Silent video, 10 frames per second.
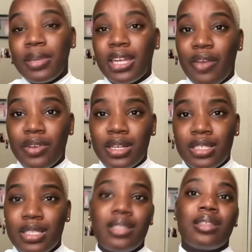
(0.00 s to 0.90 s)
never
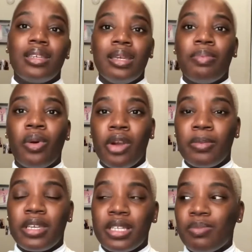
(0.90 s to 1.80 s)
consistently eat pork
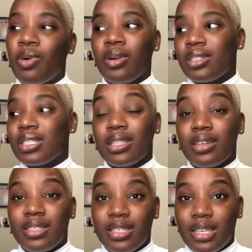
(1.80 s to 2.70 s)
because pork just
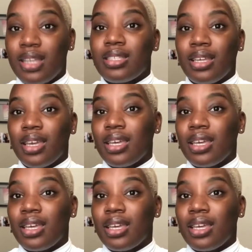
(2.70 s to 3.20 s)
looks disgusting. It